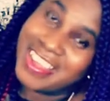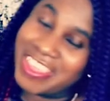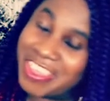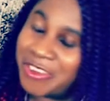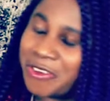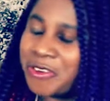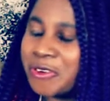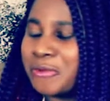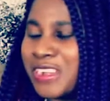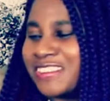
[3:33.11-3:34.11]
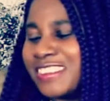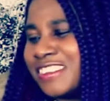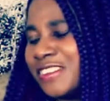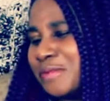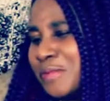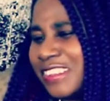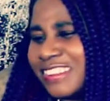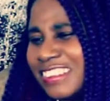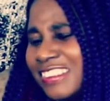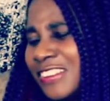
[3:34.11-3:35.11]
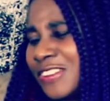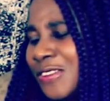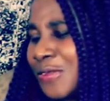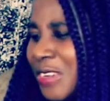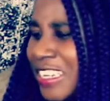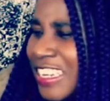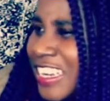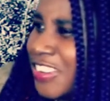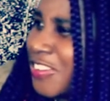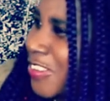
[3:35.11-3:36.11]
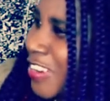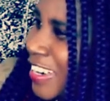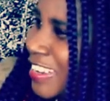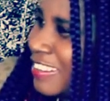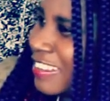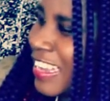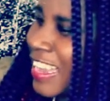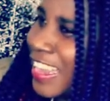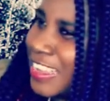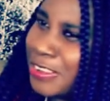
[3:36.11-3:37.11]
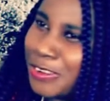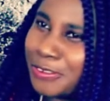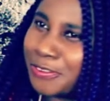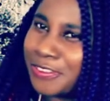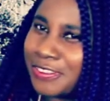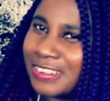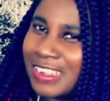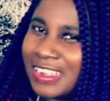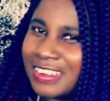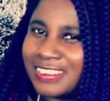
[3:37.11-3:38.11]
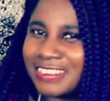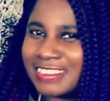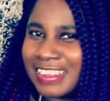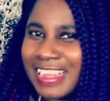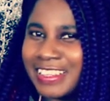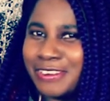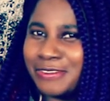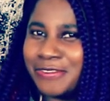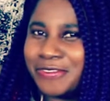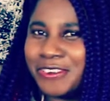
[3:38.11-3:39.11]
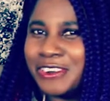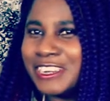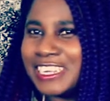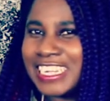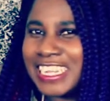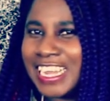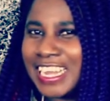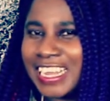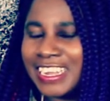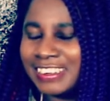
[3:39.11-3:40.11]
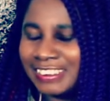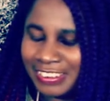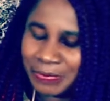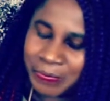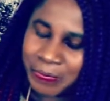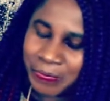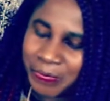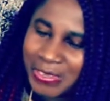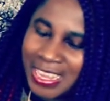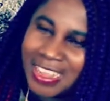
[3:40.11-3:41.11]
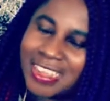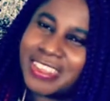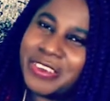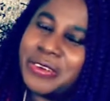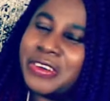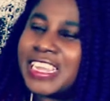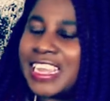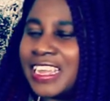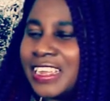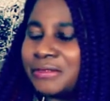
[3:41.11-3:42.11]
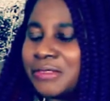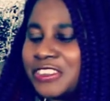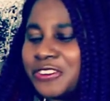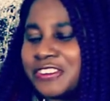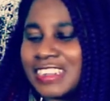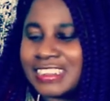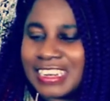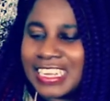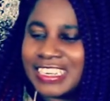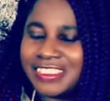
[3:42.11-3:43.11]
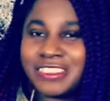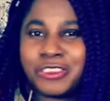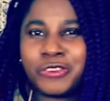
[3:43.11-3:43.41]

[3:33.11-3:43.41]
My starting of business in Sweden actually is a kind of funny, and it all started like this in